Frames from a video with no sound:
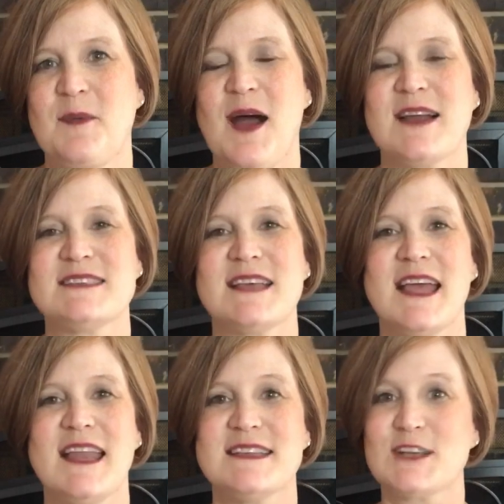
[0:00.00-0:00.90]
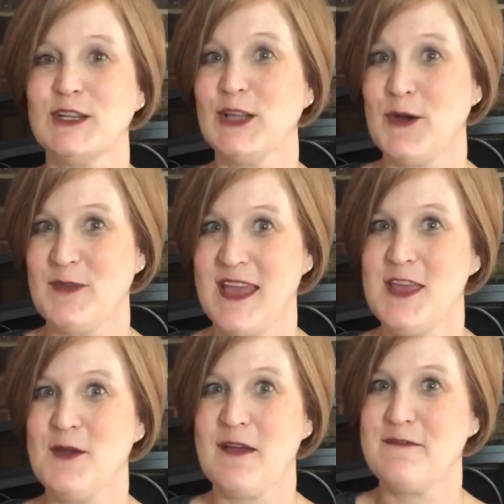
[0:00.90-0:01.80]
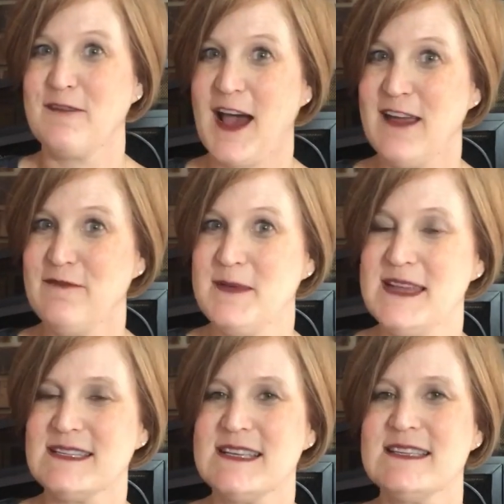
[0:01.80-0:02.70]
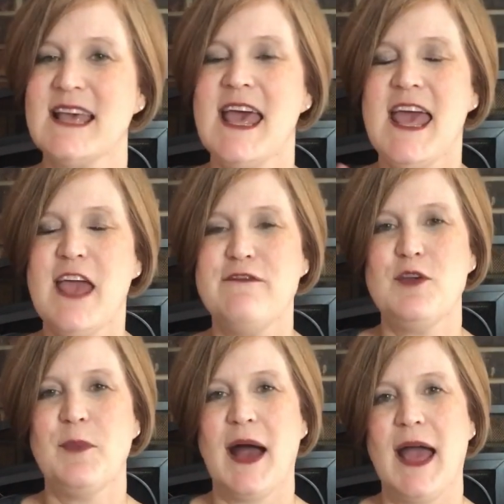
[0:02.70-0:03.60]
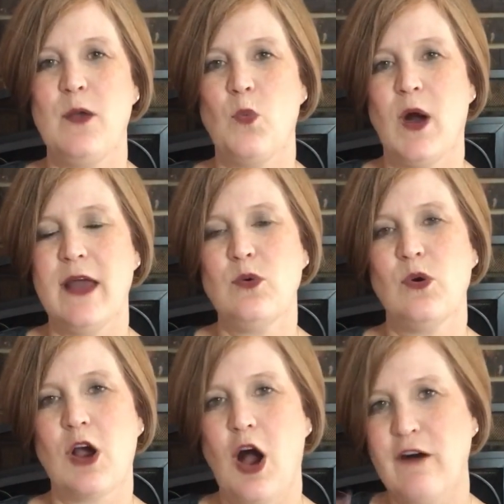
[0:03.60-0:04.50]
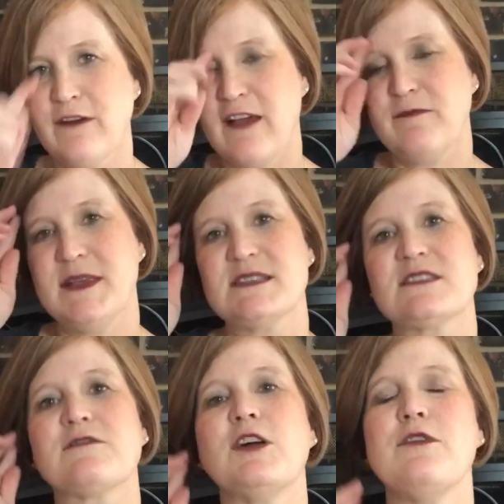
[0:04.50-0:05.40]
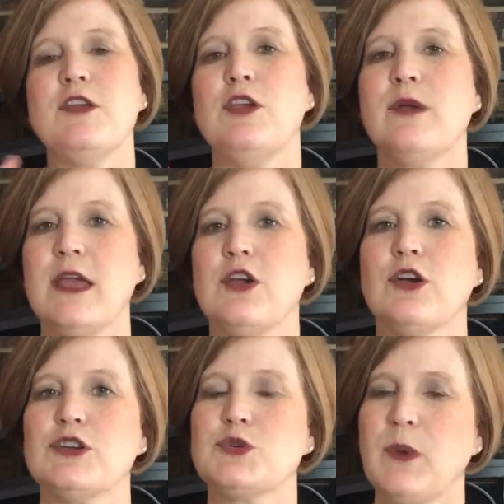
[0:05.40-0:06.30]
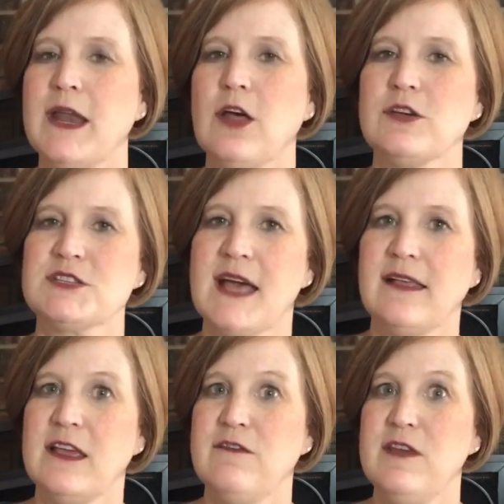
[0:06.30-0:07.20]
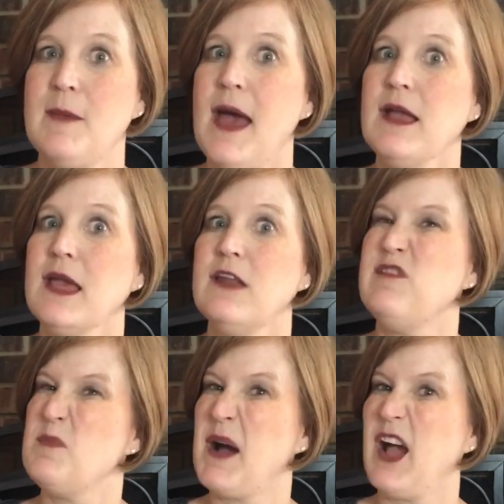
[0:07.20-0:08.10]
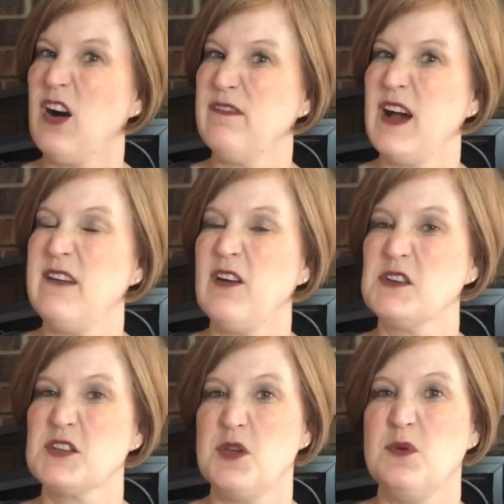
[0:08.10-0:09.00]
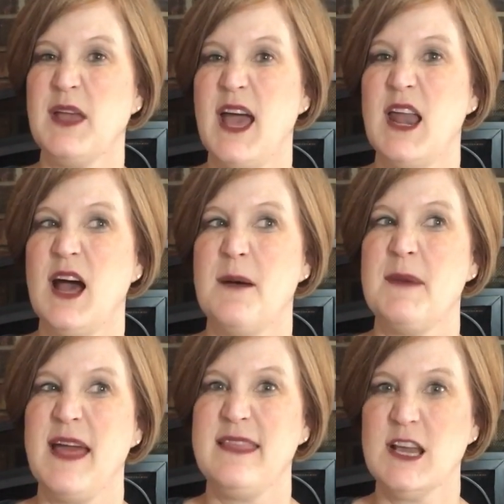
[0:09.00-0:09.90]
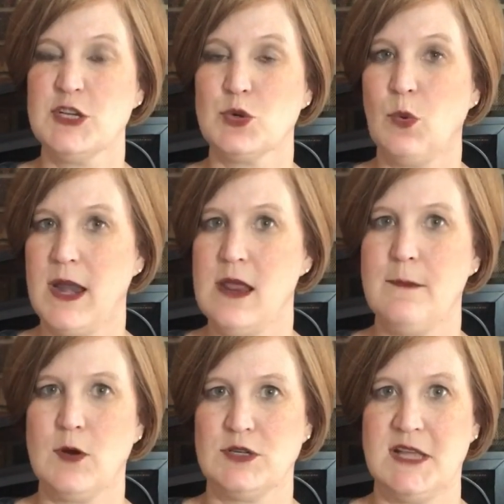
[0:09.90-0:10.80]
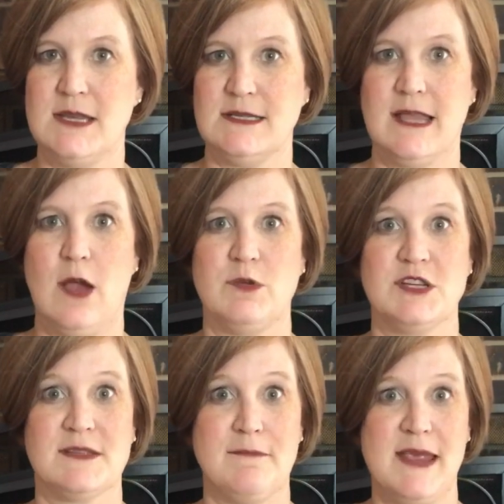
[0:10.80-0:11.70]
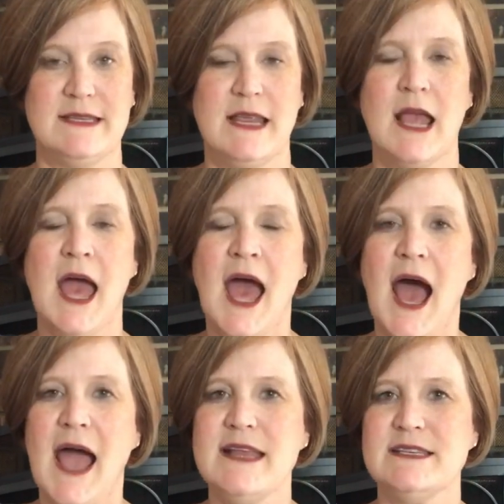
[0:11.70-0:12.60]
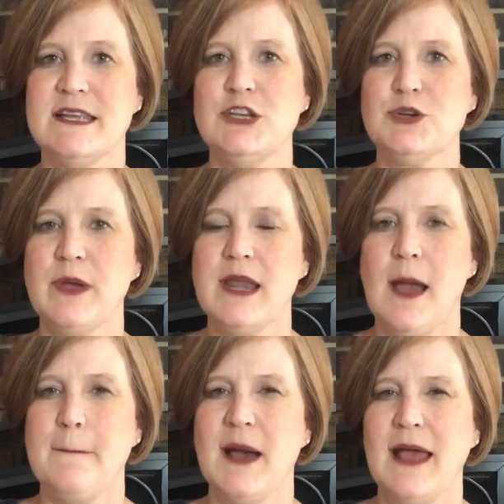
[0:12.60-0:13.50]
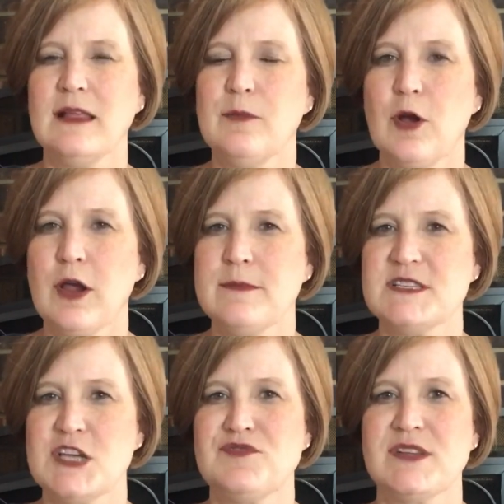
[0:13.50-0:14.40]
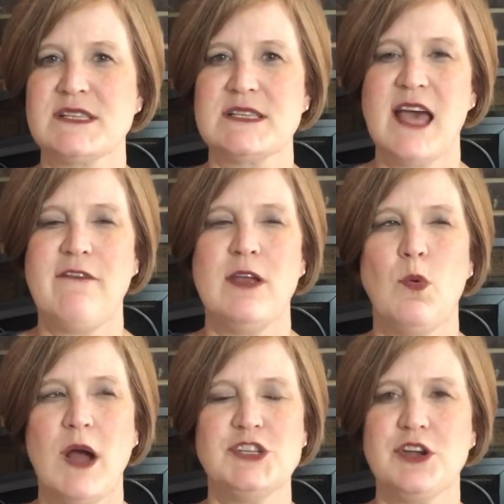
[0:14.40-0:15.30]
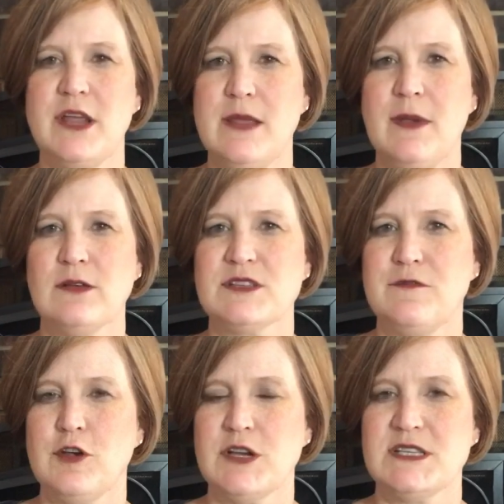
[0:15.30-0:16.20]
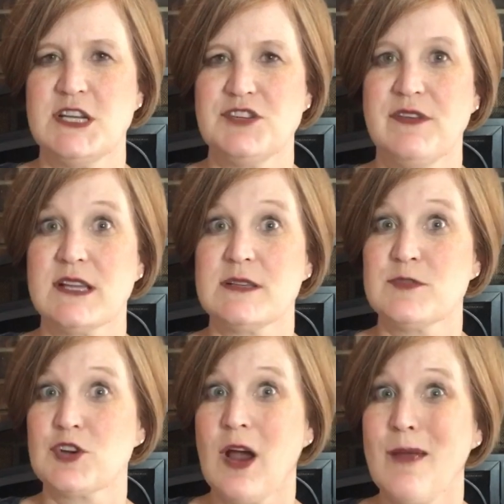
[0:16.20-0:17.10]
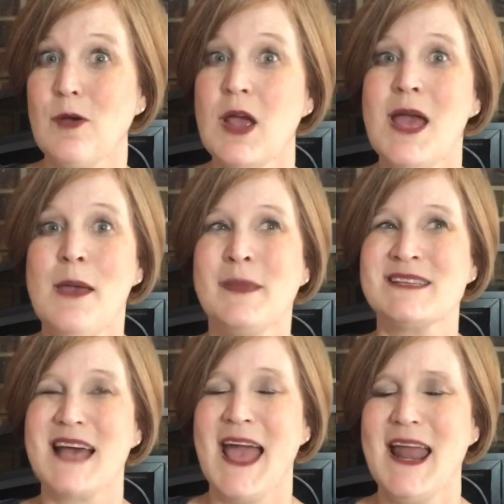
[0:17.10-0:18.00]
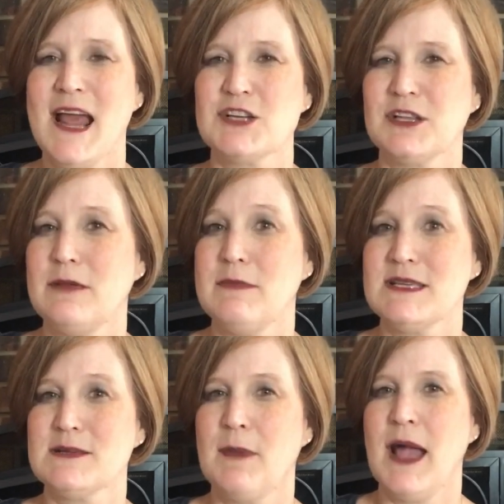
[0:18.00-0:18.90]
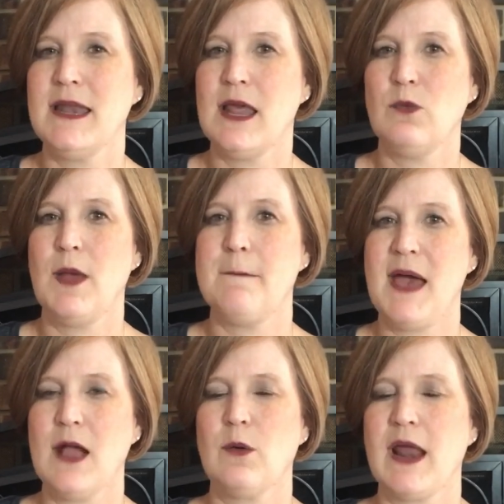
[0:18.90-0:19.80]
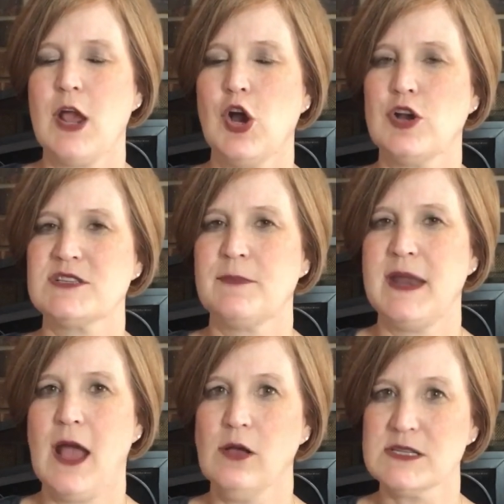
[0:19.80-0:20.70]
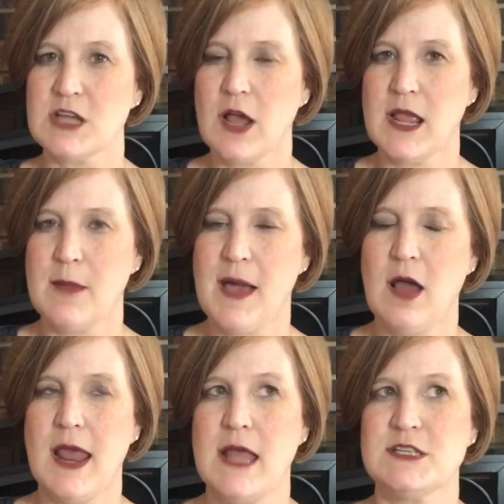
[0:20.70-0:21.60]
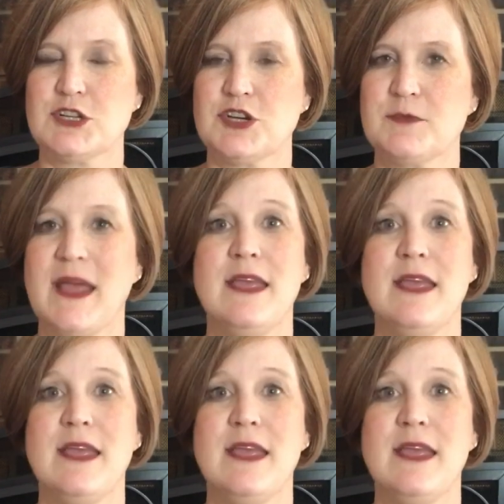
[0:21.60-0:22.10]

box. It is clothing. You get 5 pieces. If you buy one or all 5 pieces of clothing, you get your $20 styling fee back. And if you buy all 5, also you get, I think, a 20% discount, which is amazing. I did join a pilot program Stitch Fix is having. Watch your emails if you're a Stitch Fix subscriber, because I had actually missed mine and went back when I heard somebody else talking about it and searched my